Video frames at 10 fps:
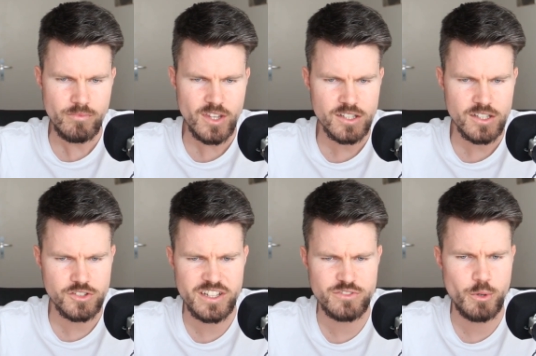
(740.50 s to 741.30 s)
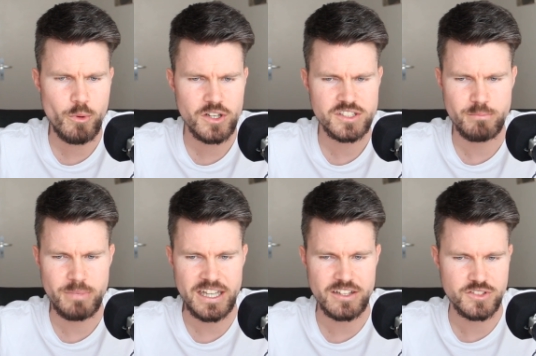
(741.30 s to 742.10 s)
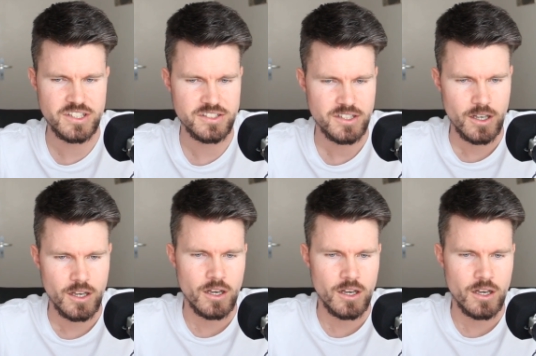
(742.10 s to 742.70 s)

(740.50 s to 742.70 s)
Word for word: So with the rewards and penalties,